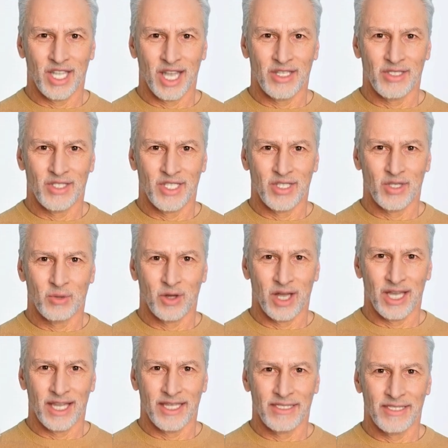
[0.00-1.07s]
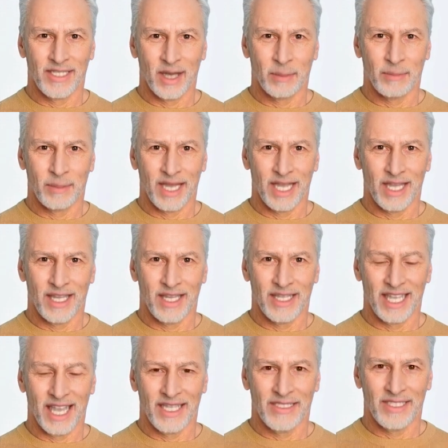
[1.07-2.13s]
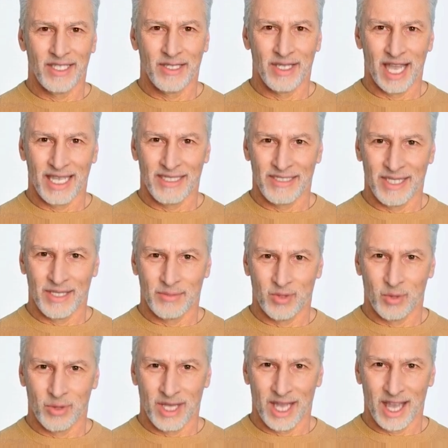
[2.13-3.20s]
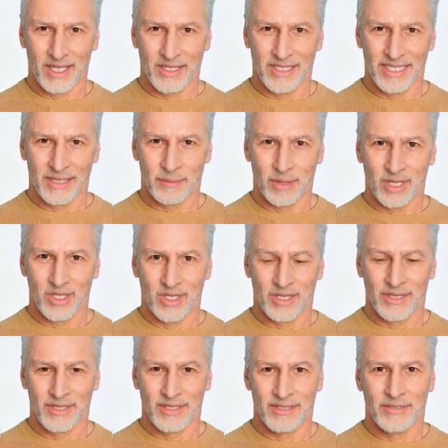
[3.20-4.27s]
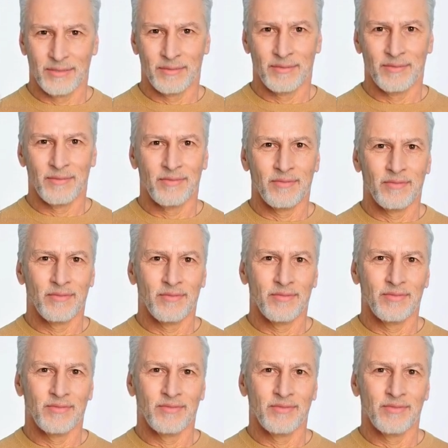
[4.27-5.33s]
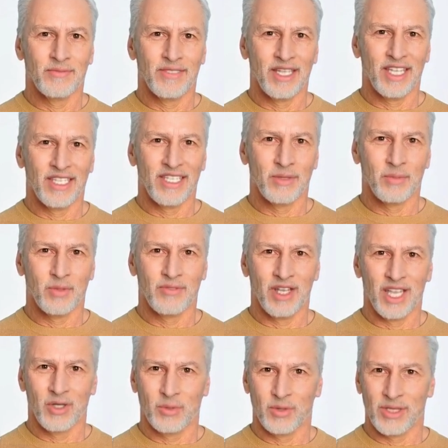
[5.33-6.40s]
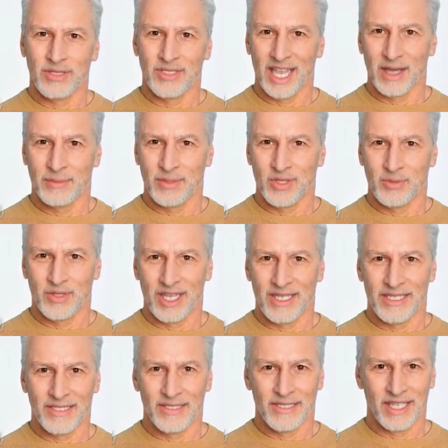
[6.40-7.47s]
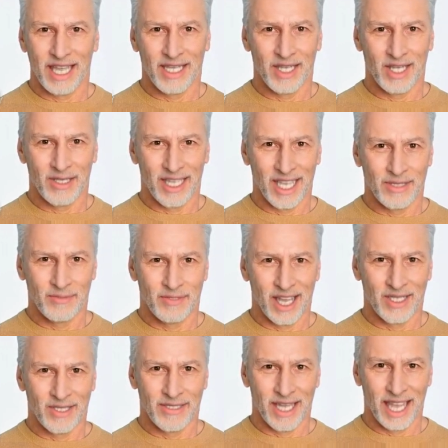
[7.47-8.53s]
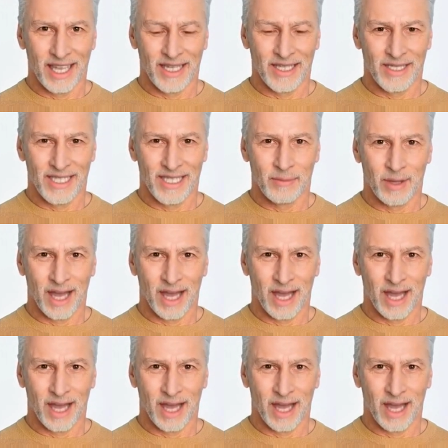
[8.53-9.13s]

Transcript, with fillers: challenging terrains, making it an ideal asset for reconnaissance missions. It can provide real-time surveillance and collect vital data in the